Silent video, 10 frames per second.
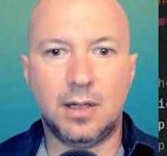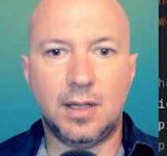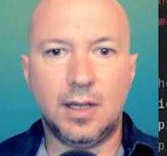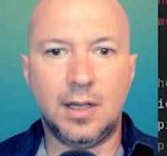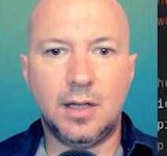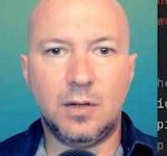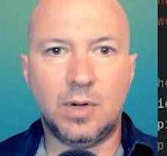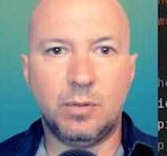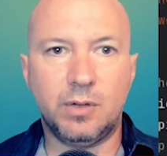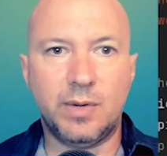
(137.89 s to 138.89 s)
And
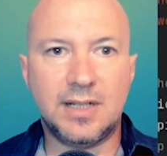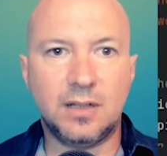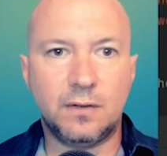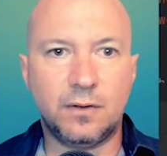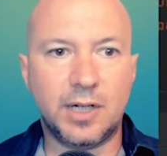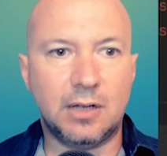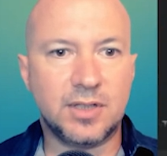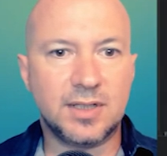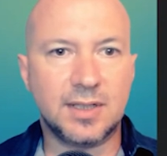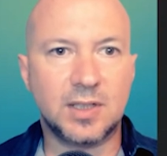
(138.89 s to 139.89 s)
while we're waiting for it, I'll
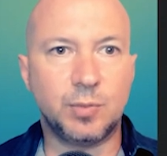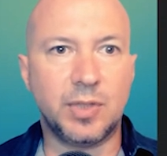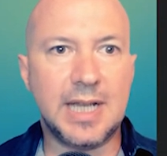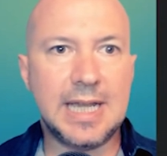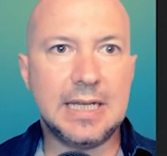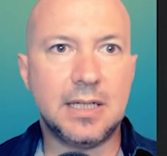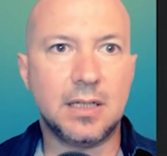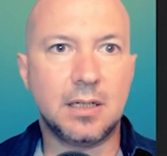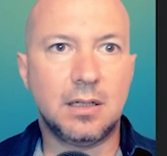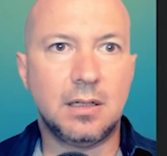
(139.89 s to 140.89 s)
just explain
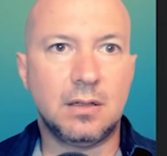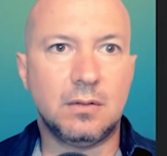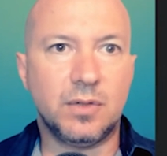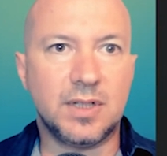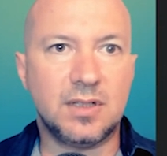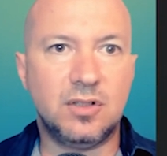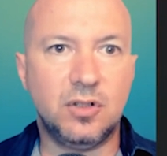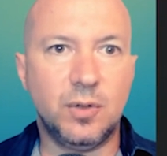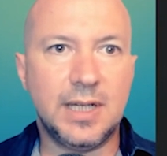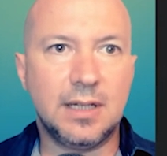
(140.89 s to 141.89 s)
what it's
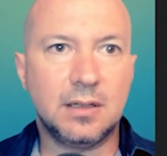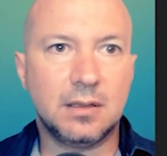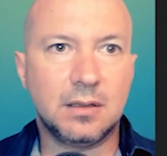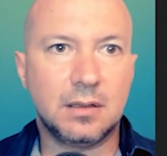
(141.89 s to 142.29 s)
doing.